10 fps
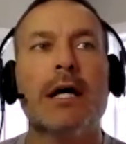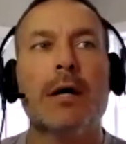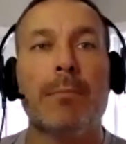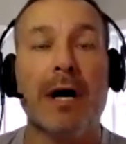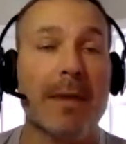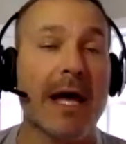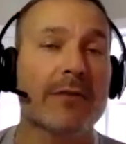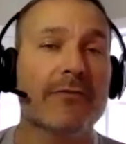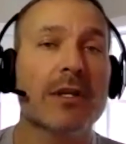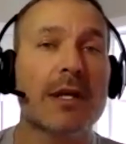by
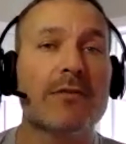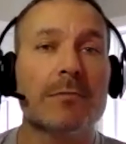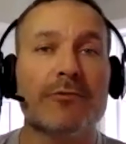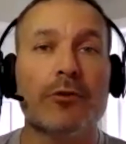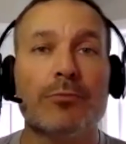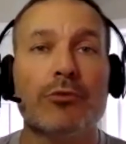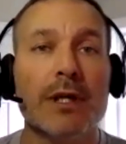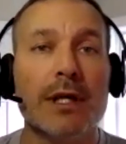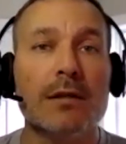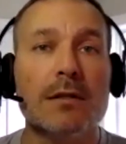McAfee to give them a
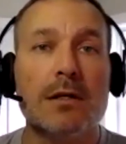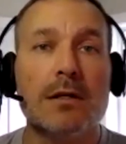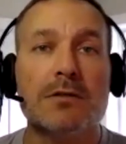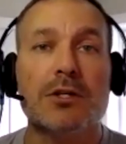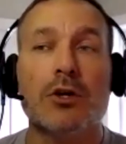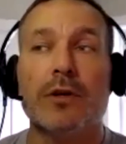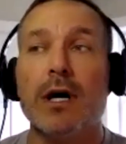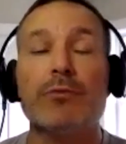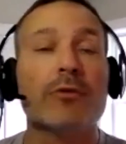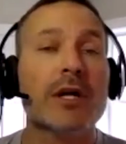footprint in the security
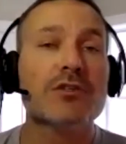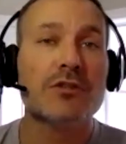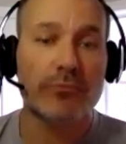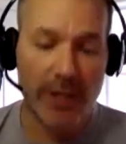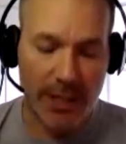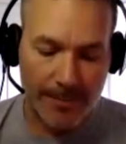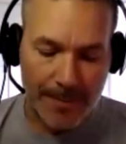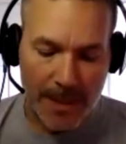operations arena.